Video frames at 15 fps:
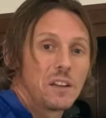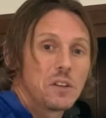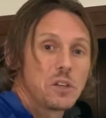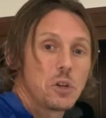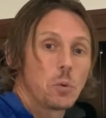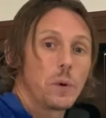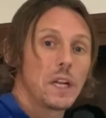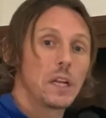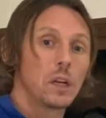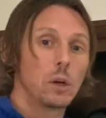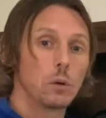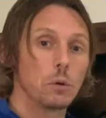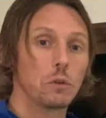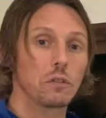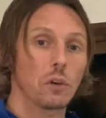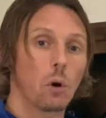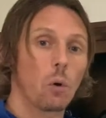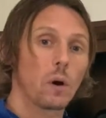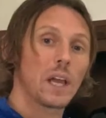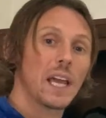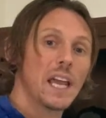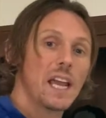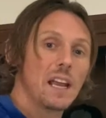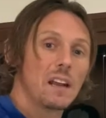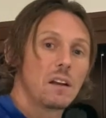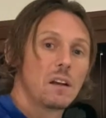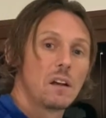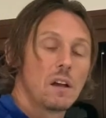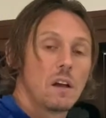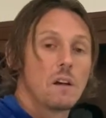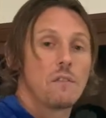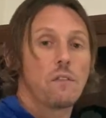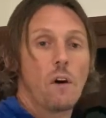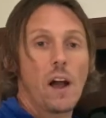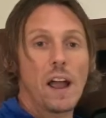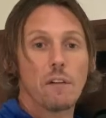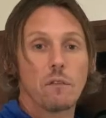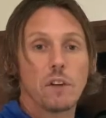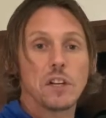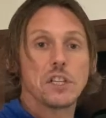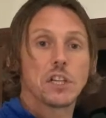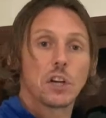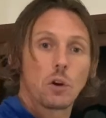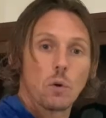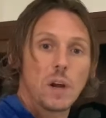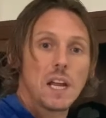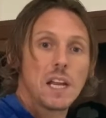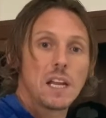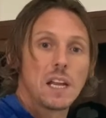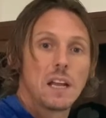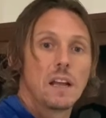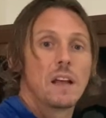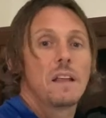do we lose or gain for every degree